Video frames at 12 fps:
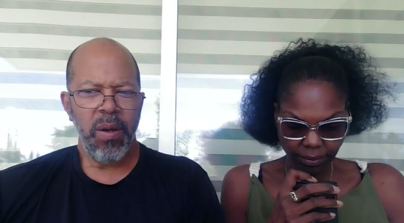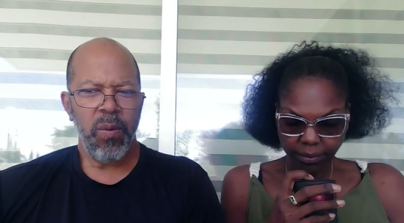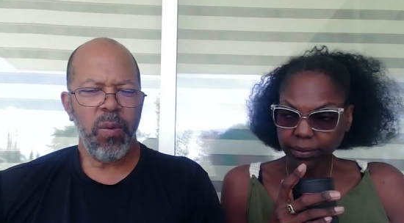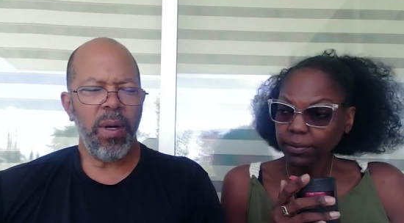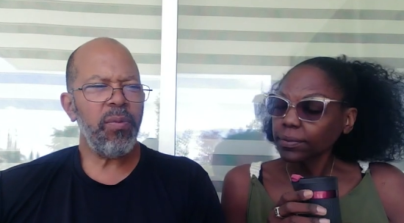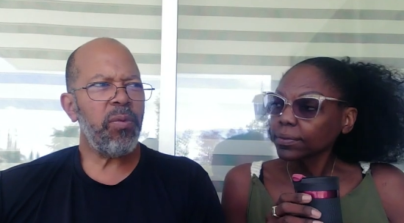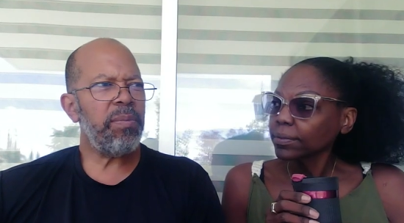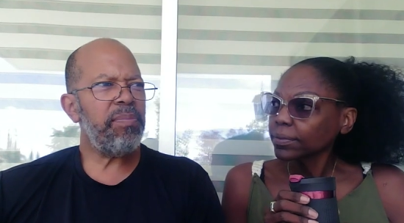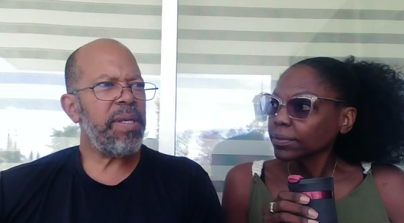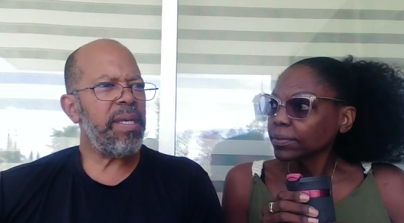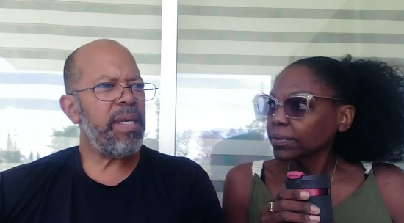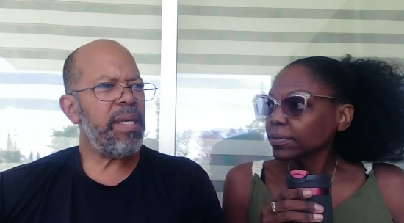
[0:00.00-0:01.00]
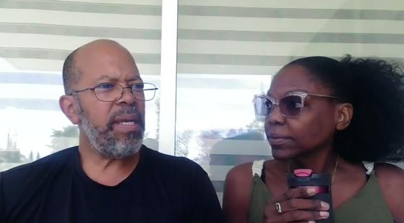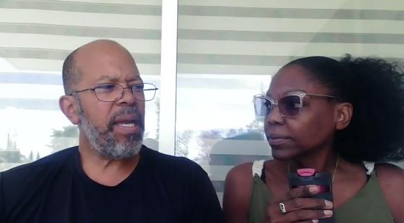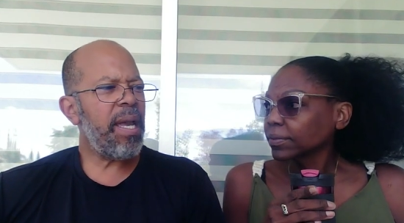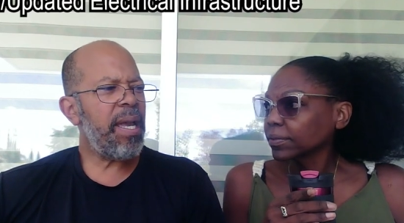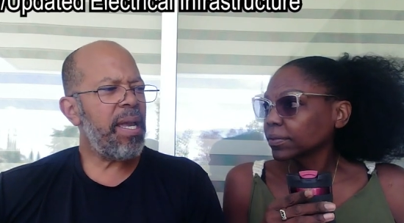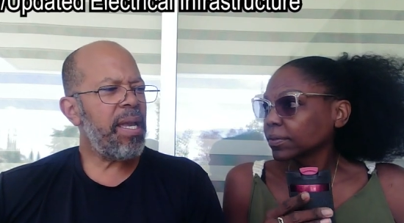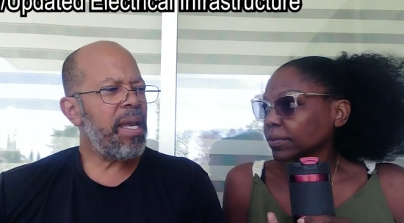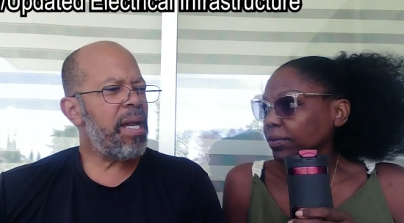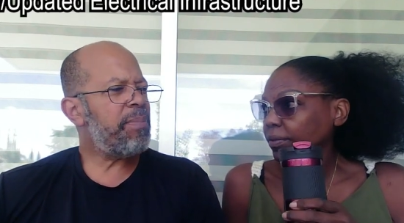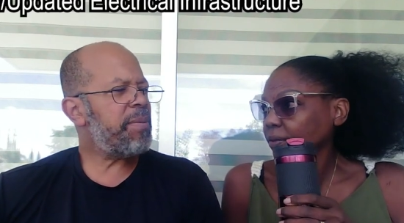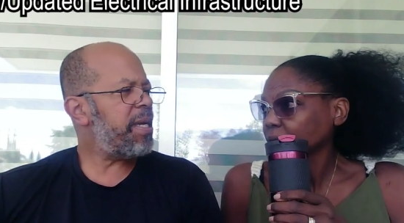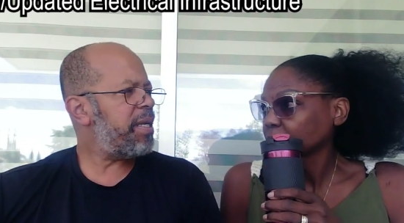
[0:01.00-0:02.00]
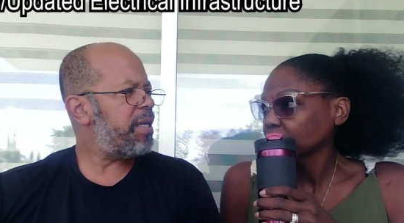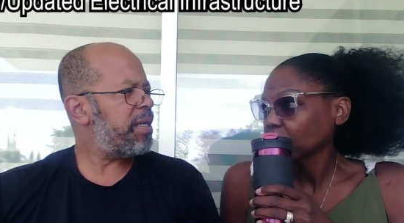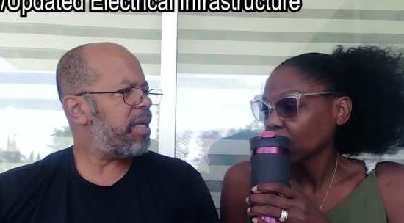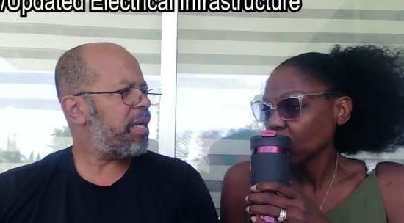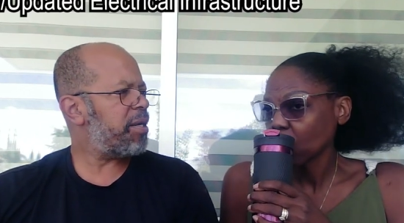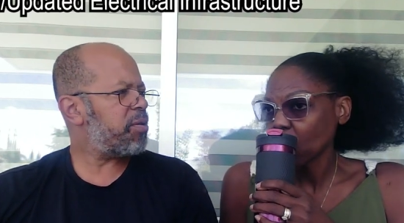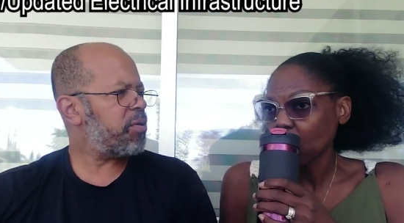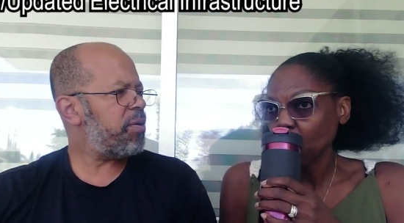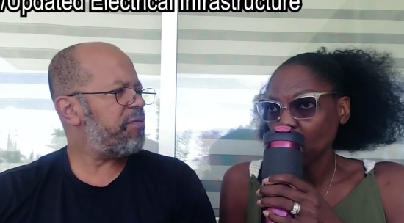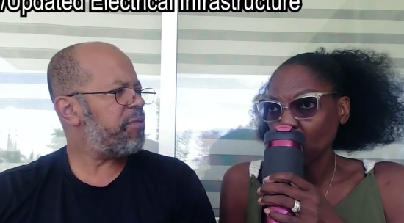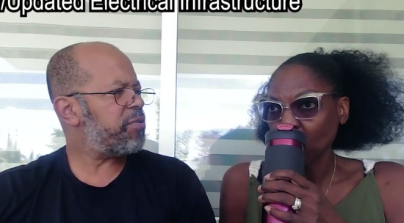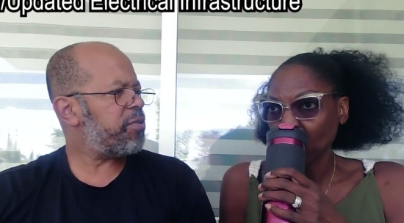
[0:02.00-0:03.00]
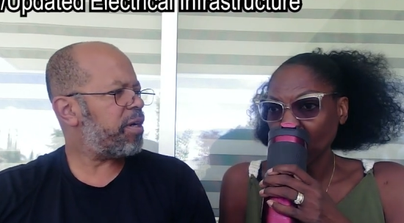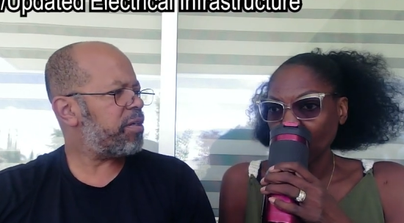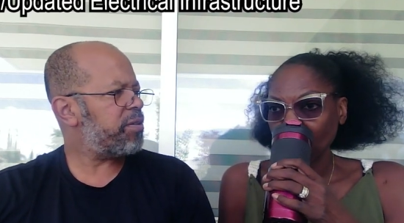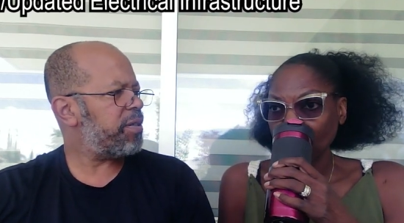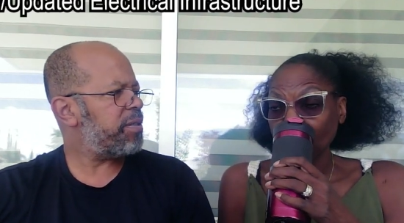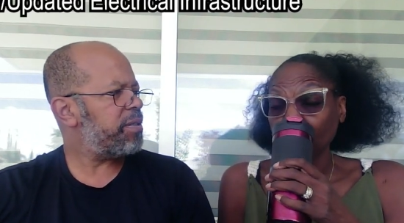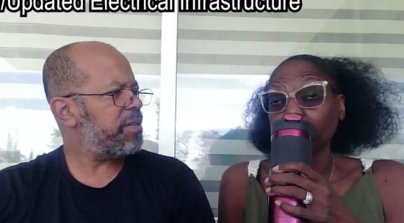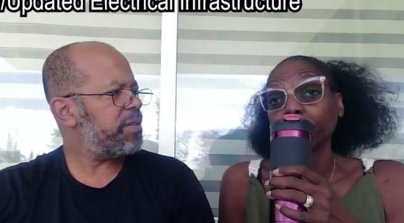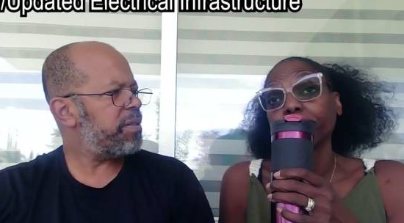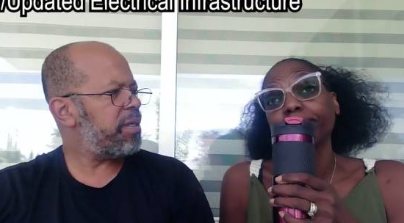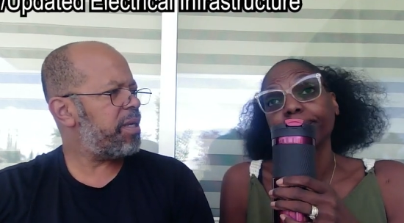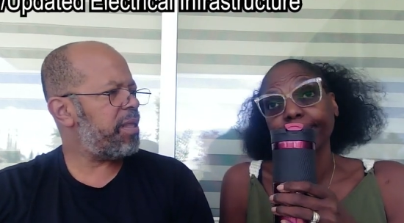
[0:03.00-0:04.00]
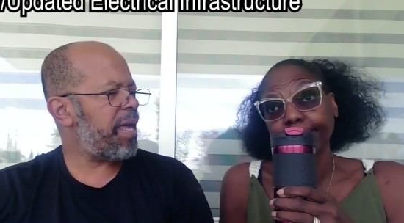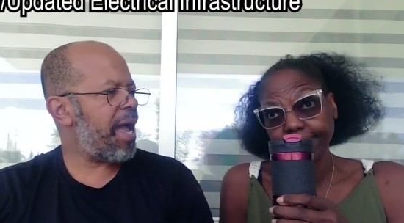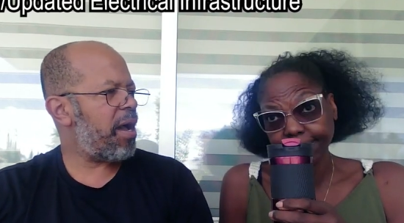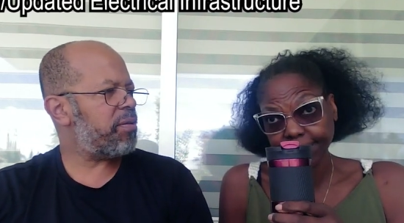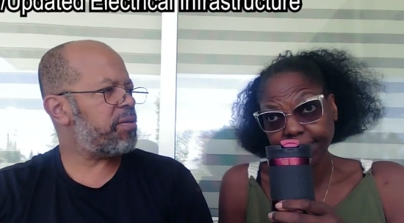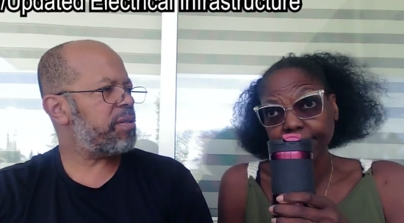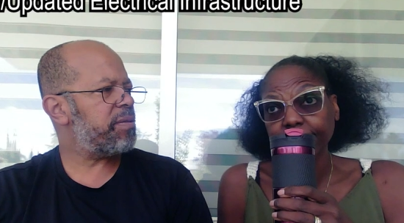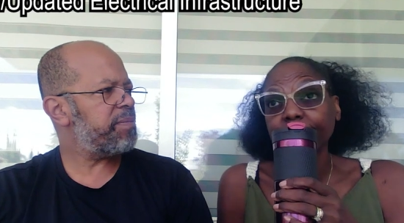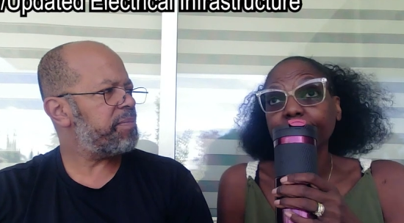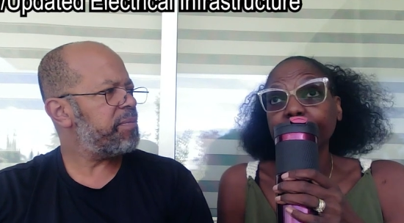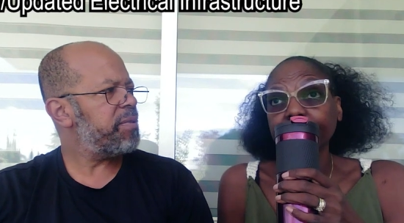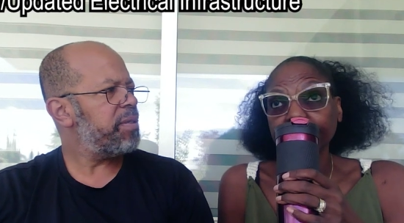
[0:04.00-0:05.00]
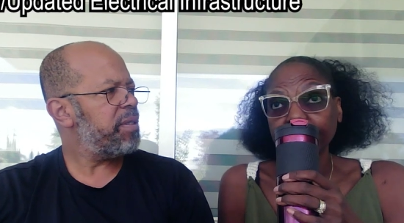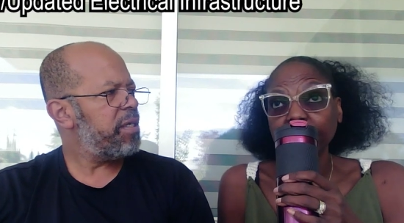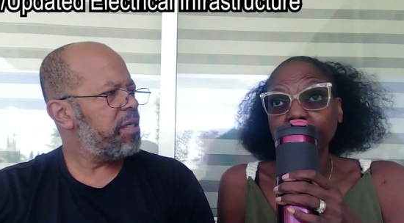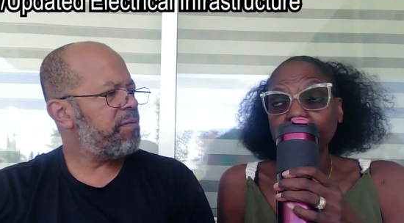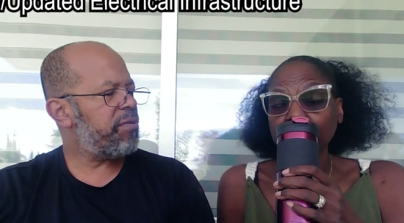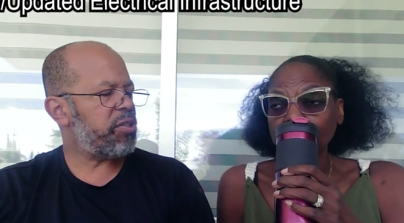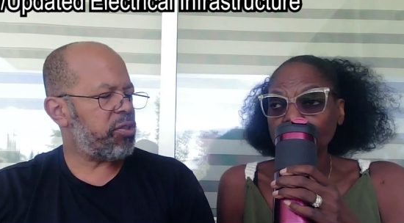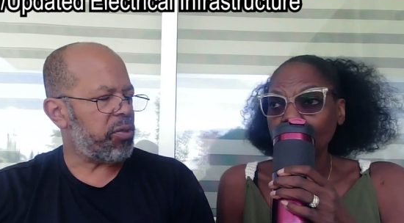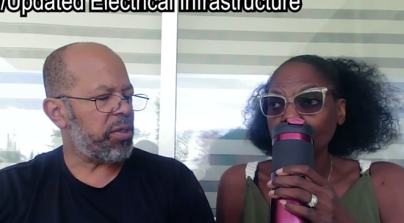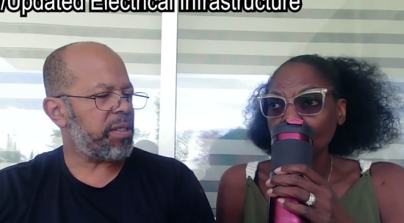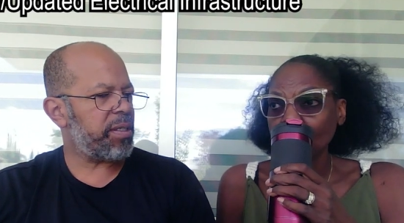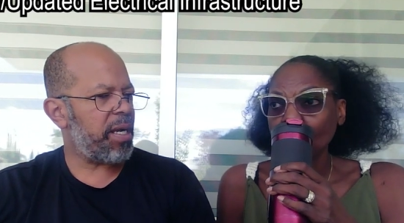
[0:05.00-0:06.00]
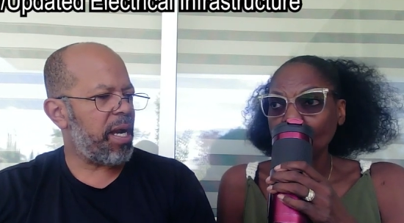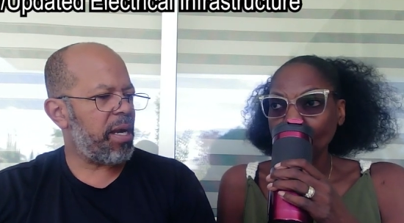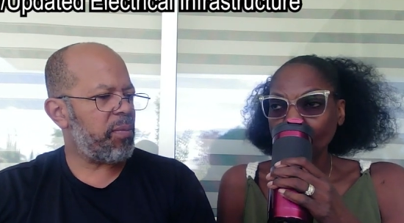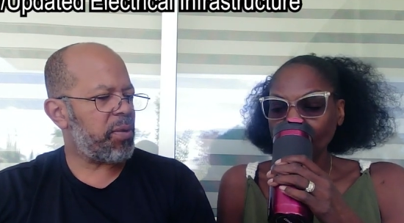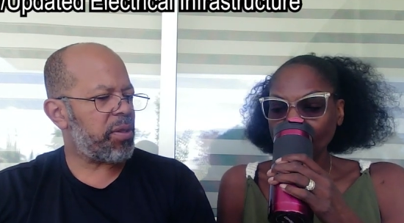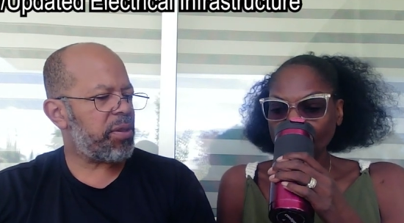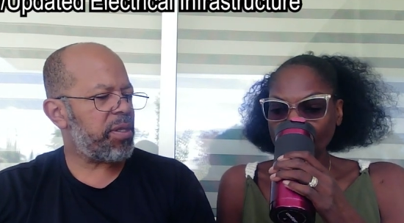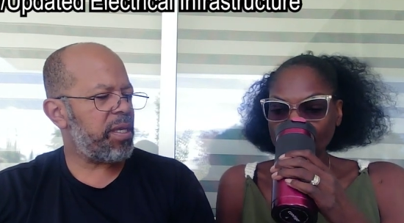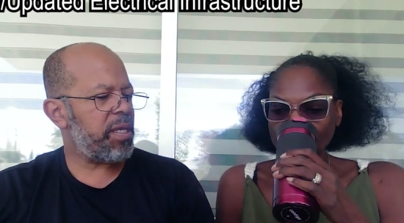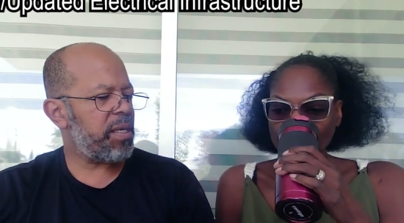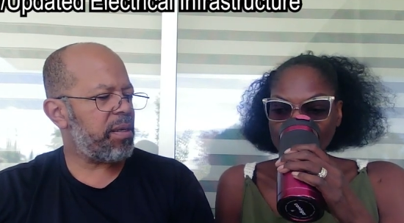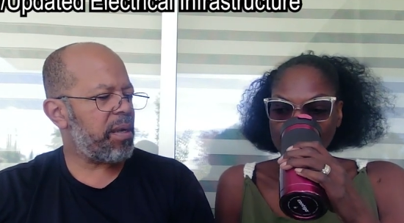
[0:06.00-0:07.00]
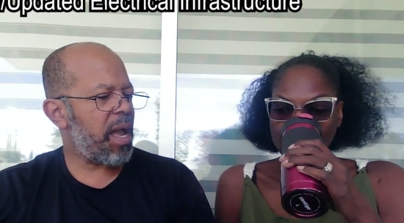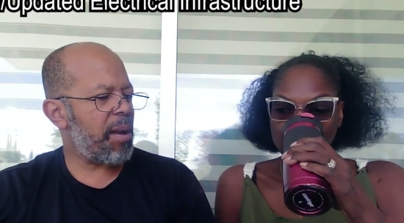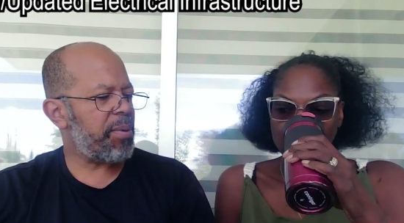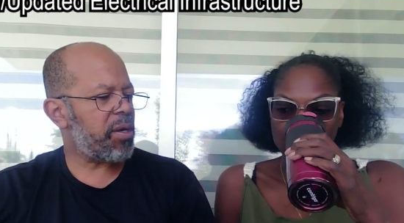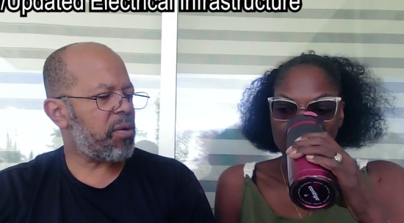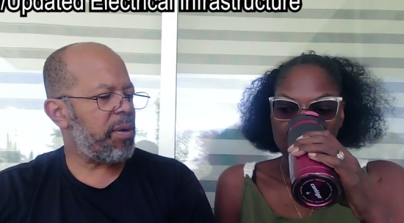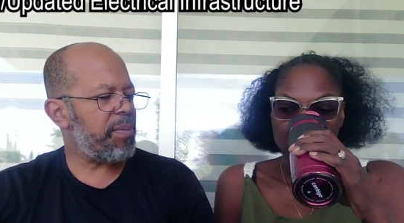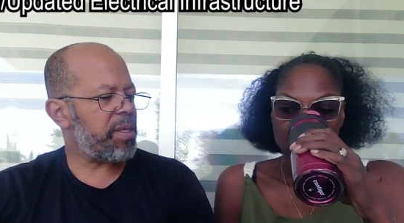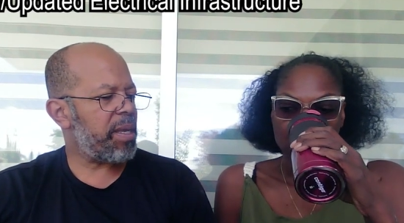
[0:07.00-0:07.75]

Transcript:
Speaker 1: one would be a updated electrical infrastructure mm. in the house, mm-hmm. for sure. Um, with the hobby equipment